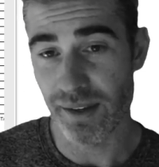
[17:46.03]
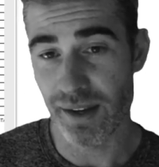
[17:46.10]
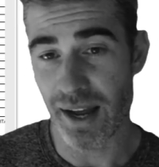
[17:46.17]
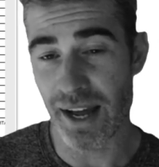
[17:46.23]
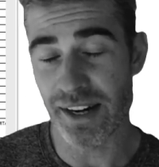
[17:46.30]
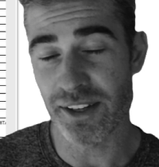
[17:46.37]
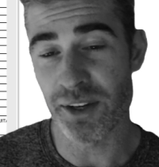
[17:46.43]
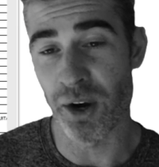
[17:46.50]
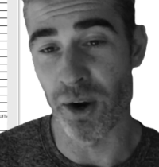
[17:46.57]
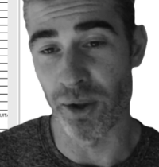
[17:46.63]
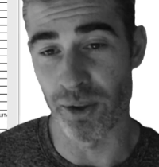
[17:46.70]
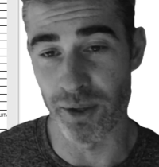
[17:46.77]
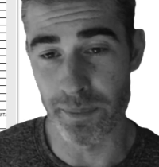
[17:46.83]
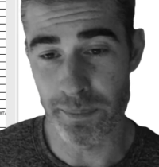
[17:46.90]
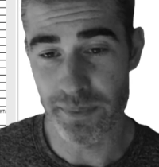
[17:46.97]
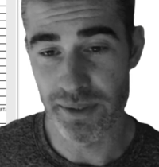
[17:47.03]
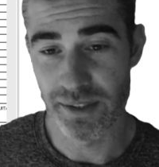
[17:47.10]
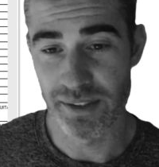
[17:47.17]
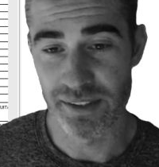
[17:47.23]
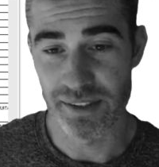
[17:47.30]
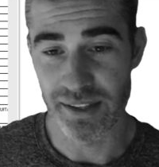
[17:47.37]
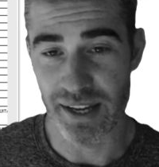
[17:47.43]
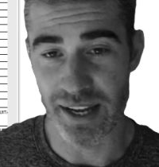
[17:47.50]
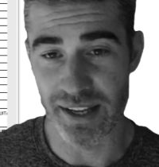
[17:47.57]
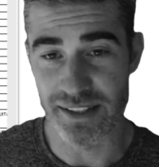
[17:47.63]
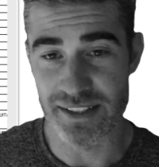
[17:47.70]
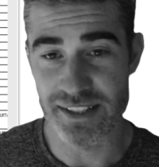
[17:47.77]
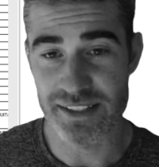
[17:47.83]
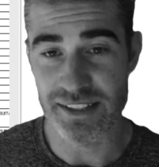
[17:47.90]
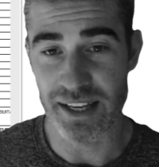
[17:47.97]
column and
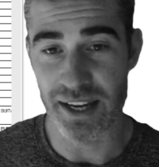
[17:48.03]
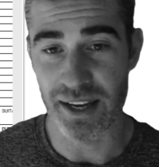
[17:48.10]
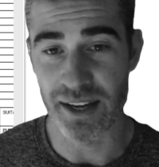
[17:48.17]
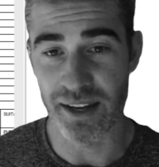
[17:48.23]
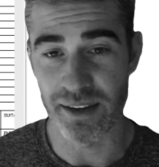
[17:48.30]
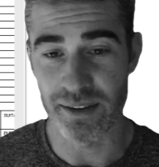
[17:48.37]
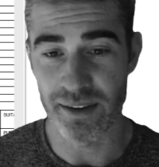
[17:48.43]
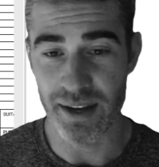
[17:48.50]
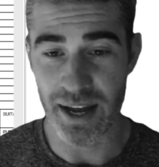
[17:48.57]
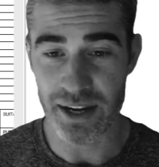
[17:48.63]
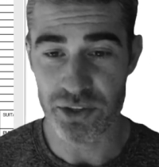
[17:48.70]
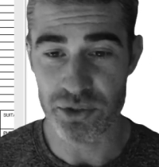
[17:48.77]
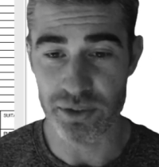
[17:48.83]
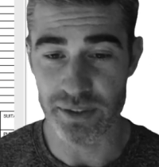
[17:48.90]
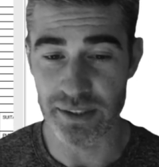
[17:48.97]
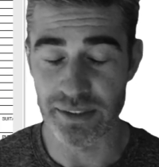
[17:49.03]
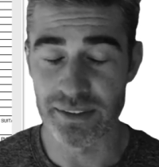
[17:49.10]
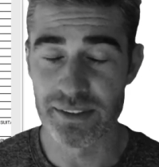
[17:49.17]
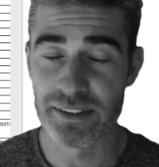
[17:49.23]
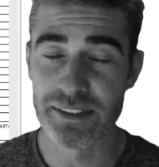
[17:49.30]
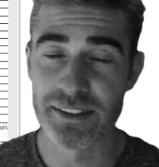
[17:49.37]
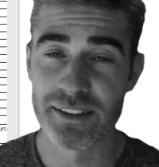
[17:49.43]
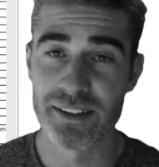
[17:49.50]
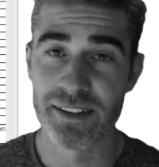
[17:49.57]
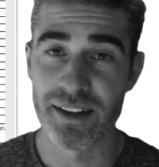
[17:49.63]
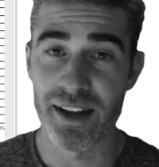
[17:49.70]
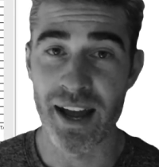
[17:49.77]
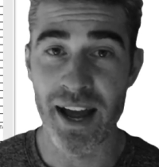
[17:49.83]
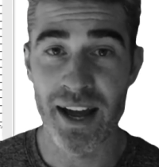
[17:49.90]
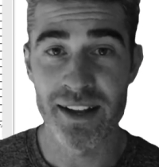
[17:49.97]
say, actually
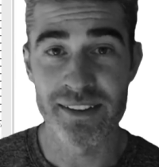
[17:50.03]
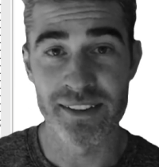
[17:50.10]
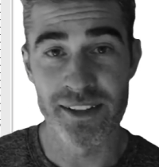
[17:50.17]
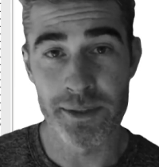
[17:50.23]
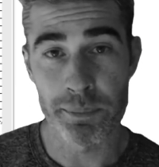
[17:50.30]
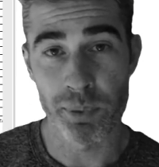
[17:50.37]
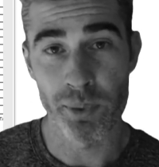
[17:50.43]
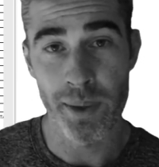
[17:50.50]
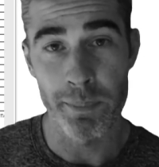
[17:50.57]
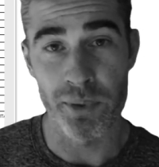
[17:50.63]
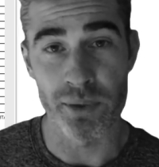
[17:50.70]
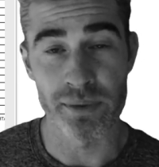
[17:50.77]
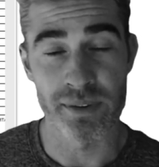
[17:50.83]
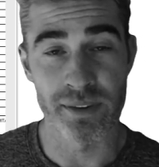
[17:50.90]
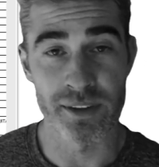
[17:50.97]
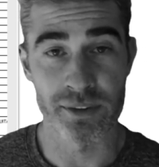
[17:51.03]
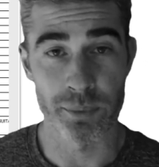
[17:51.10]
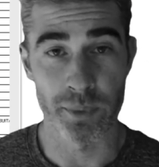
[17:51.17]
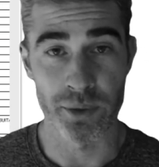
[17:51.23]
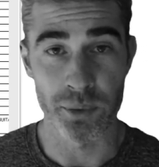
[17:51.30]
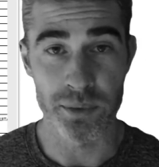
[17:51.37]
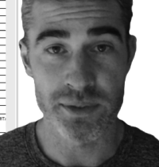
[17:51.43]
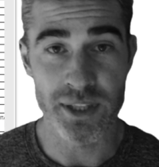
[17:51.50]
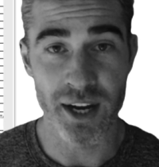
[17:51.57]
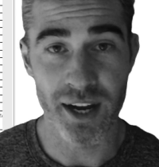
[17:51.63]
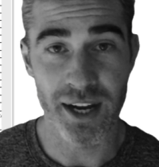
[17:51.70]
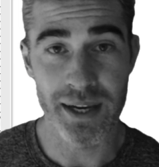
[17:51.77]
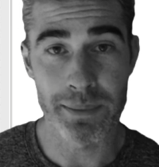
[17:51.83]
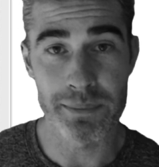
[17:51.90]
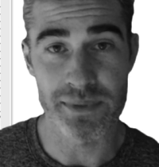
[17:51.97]
add this parameter to this one or
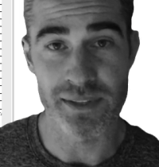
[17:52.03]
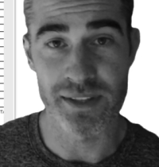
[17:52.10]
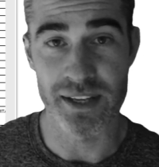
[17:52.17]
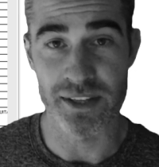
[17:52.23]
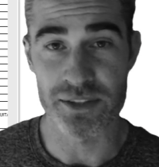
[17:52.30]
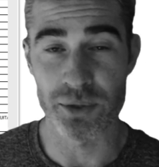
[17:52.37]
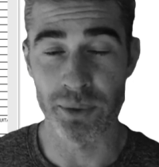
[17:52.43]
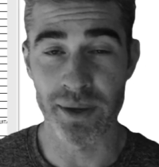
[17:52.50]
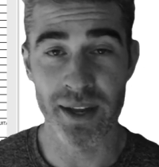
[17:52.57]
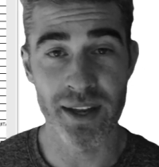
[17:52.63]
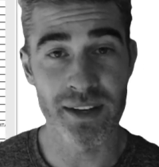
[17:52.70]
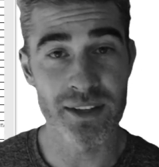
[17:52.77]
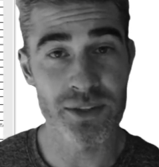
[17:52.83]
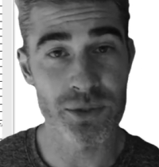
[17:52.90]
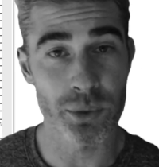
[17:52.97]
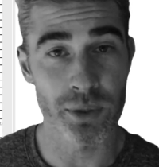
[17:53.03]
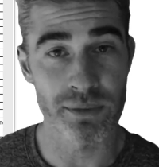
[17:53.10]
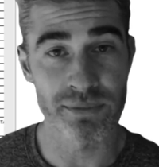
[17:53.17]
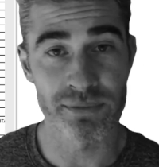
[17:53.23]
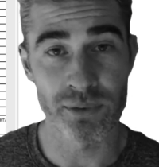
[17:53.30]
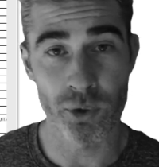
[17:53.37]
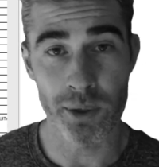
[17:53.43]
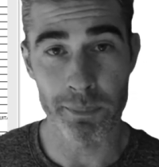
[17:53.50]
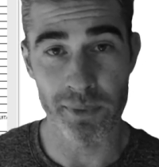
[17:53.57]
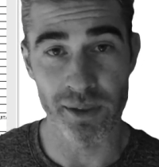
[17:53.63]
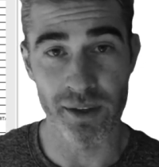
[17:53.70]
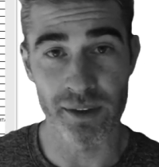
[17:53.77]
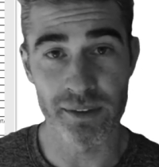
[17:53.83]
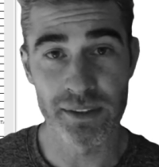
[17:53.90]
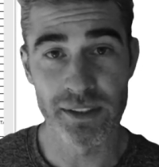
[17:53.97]
times this or any sort of
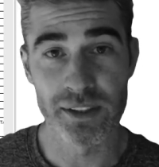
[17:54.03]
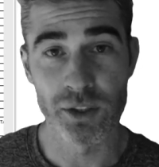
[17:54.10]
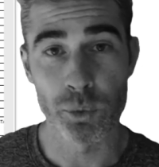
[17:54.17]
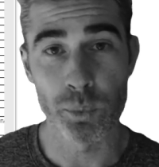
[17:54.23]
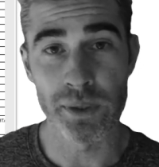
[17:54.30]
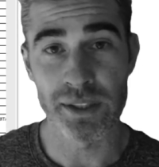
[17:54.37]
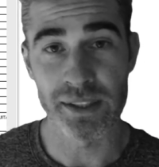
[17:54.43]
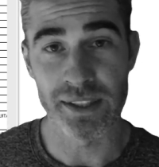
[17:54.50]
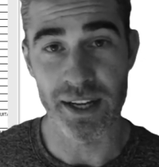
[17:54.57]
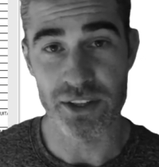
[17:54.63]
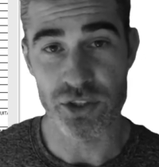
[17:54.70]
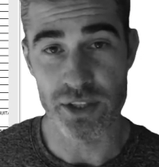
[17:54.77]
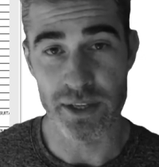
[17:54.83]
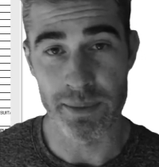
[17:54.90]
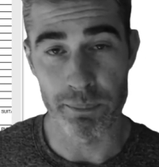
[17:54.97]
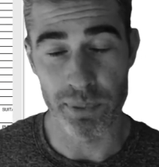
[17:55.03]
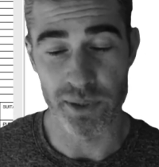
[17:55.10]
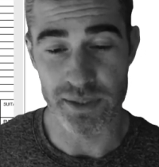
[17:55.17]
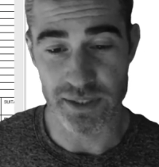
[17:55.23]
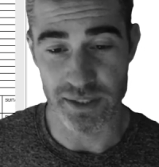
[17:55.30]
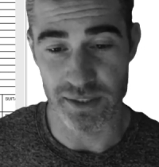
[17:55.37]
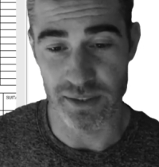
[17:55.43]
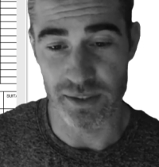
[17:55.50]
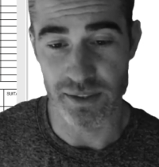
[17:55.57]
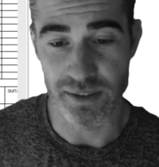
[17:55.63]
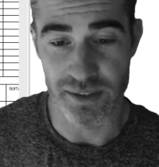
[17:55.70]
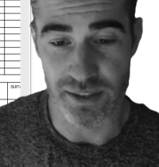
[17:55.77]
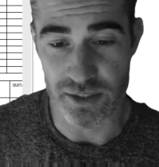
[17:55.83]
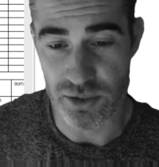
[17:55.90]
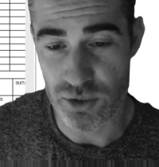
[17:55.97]
formula we can actually input in
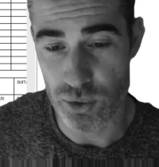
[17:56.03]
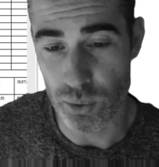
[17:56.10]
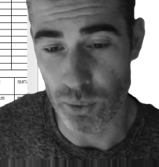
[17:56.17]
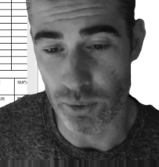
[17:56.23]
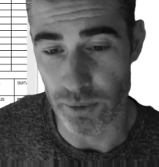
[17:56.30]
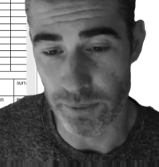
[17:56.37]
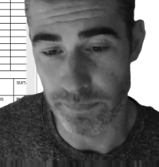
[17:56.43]
this tool.